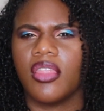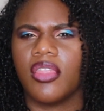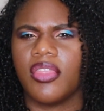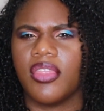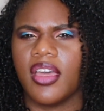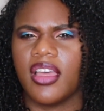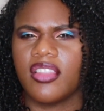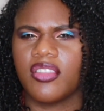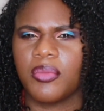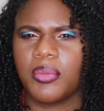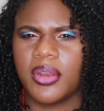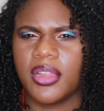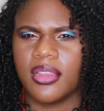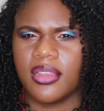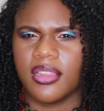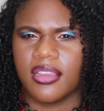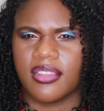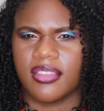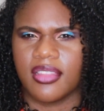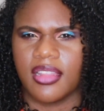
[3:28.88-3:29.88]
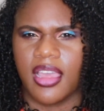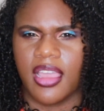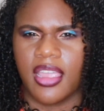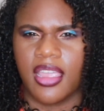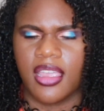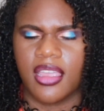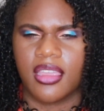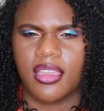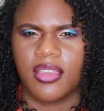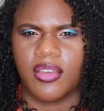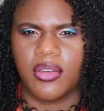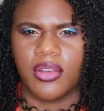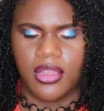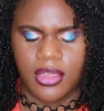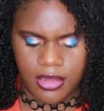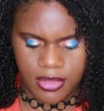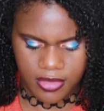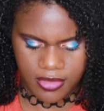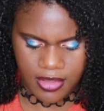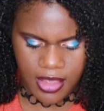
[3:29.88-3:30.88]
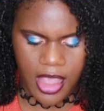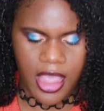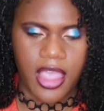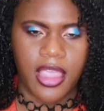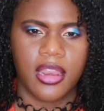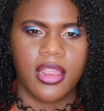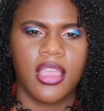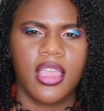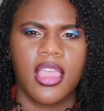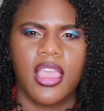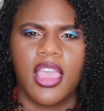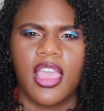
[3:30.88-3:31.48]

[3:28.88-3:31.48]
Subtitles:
That's what it looks like on the inside.